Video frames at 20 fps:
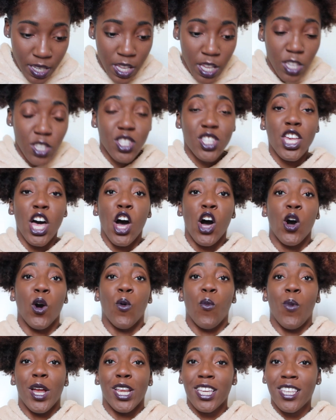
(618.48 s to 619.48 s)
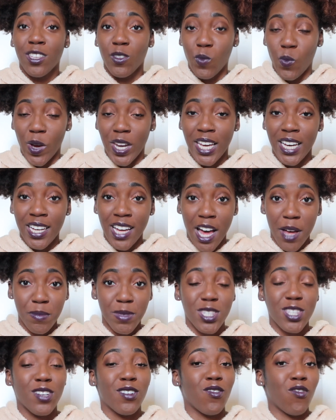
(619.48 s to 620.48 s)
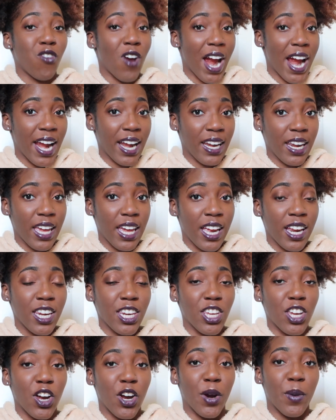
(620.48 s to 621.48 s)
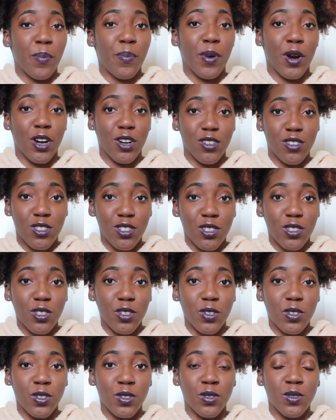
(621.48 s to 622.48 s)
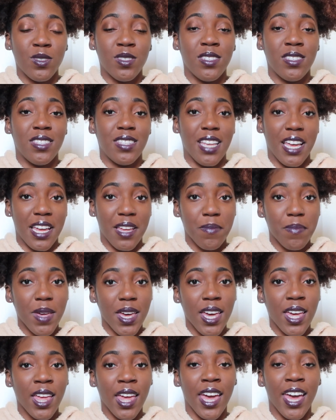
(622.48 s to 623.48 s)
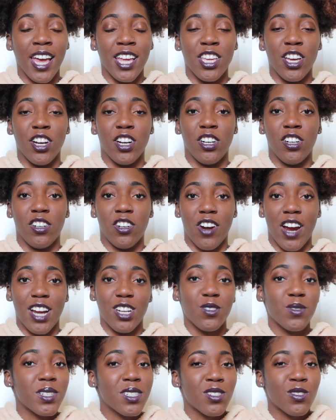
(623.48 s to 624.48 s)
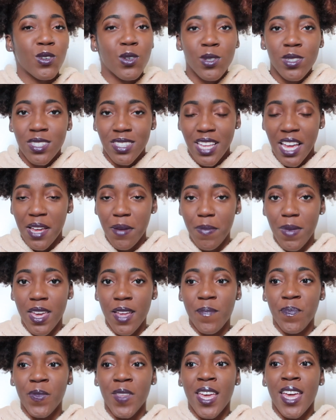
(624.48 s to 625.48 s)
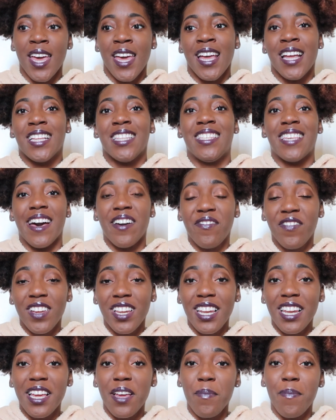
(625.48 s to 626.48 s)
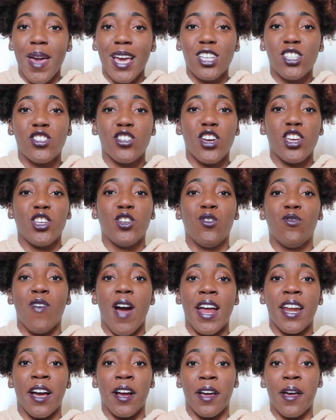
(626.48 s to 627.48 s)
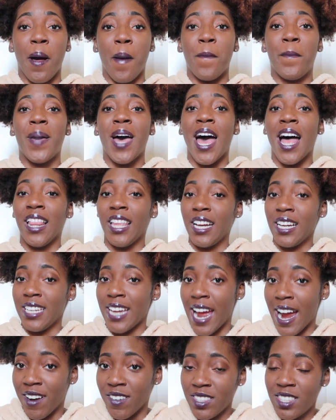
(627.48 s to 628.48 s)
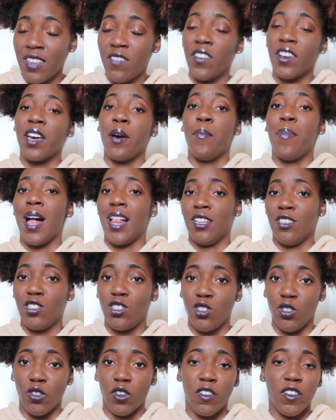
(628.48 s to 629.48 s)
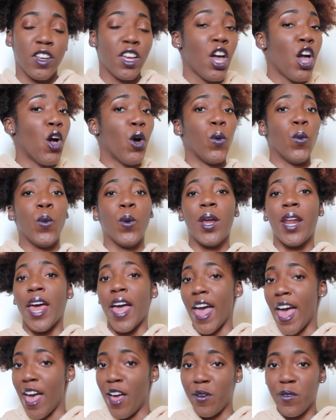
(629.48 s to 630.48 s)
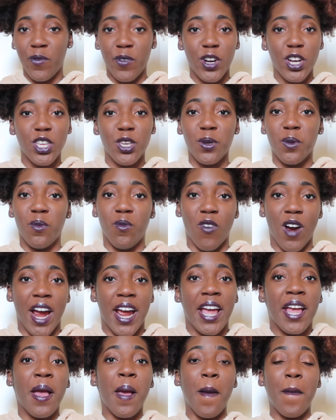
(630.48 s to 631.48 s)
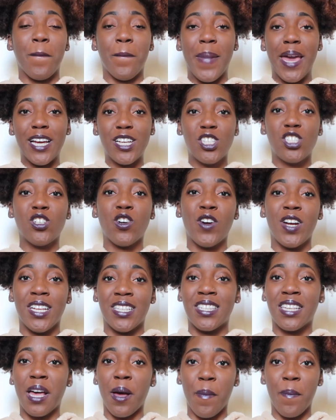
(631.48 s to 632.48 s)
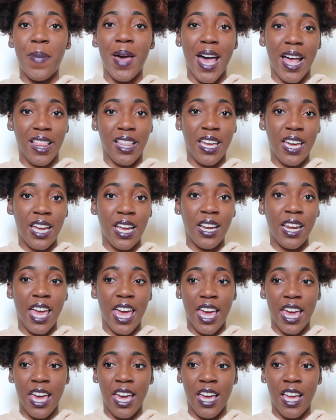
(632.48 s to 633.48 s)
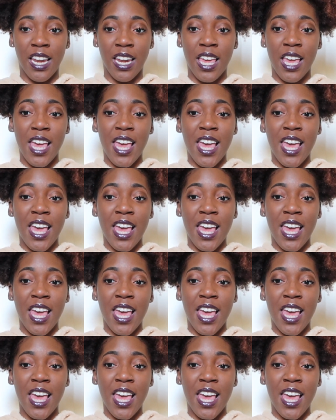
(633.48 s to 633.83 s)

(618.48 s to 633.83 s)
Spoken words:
So when it comes to writing your personal statement and your graduate school statement, definitely make sure you write a compelling narrative, a compelling story. Whatever you write, make sure it's compelling and